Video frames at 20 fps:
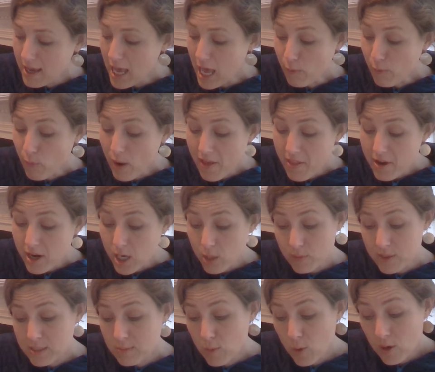And whether it
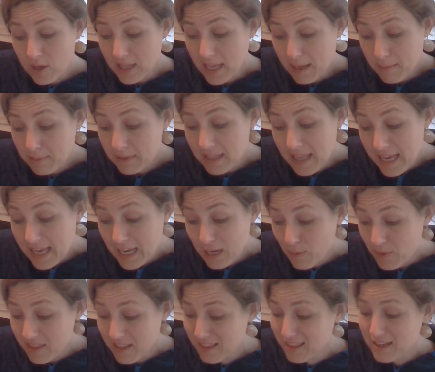was more like playing
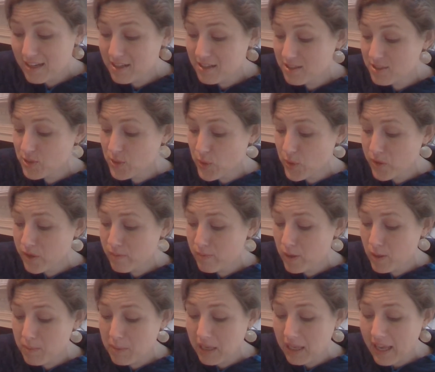with a thunderstorm
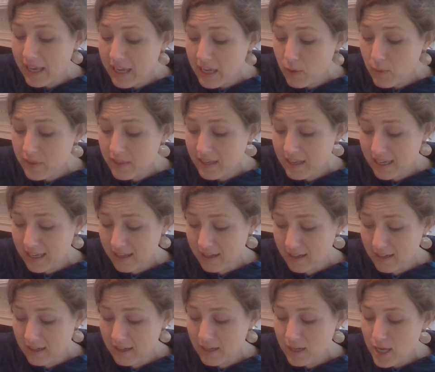or playing with a
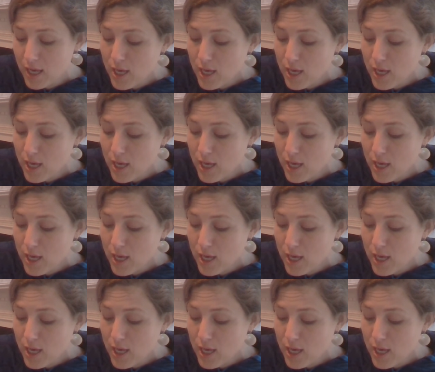kitten,